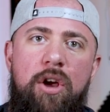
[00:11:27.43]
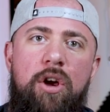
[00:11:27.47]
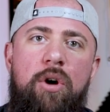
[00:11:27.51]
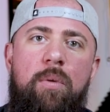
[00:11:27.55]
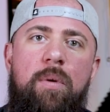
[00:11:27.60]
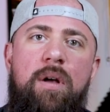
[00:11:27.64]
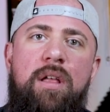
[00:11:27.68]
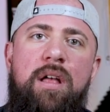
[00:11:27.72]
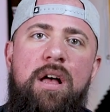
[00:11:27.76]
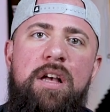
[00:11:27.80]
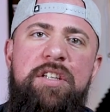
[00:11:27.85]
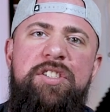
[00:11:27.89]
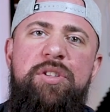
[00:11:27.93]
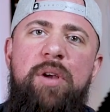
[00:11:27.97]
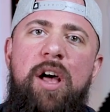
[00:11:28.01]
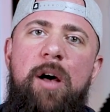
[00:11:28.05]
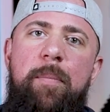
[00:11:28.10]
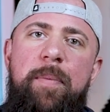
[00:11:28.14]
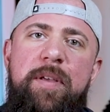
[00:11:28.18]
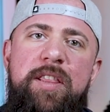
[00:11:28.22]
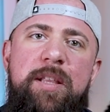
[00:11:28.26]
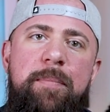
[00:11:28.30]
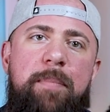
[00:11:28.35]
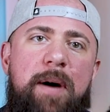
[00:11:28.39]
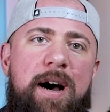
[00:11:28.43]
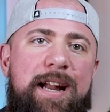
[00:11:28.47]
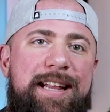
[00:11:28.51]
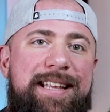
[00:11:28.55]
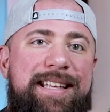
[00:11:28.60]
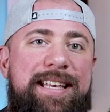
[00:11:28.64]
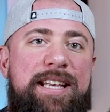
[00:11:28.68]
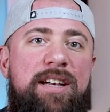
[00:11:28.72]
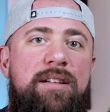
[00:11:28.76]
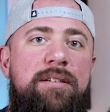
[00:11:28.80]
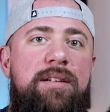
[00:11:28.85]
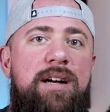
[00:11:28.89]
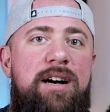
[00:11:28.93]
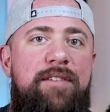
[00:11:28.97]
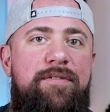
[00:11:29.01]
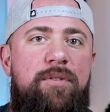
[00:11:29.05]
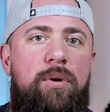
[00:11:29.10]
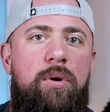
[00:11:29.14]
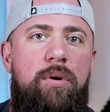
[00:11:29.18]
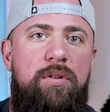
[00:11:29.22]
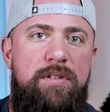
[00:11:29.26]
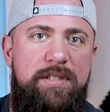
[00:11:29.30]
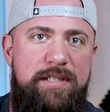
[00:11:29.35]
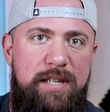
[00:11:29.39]
while also helping the body kill off
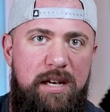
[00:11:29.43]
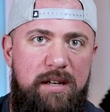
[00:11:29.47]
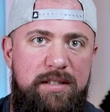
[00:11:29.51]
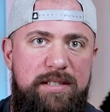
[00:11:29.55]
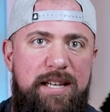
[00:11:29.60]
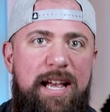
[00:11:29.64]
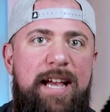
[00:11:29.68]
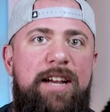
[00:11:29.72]
old cells